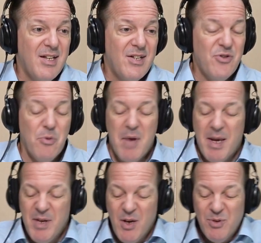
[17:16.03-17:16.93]
So
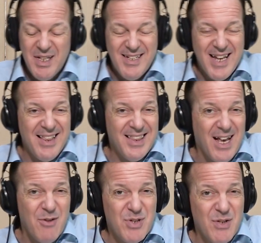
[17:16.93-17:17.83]
maybe only
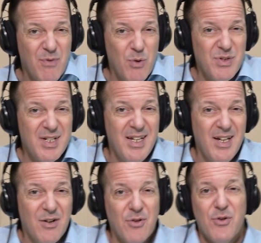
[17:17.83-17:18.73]
10,000 votes
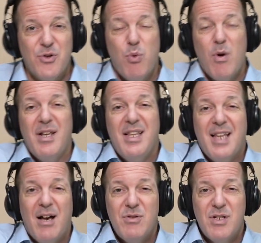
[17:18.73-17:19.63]
here,
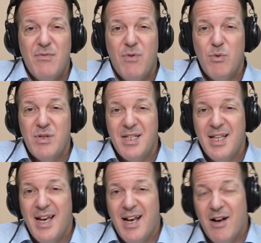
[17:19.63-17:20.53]
20,000 votes
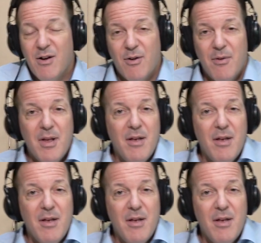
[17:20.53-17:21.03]
there,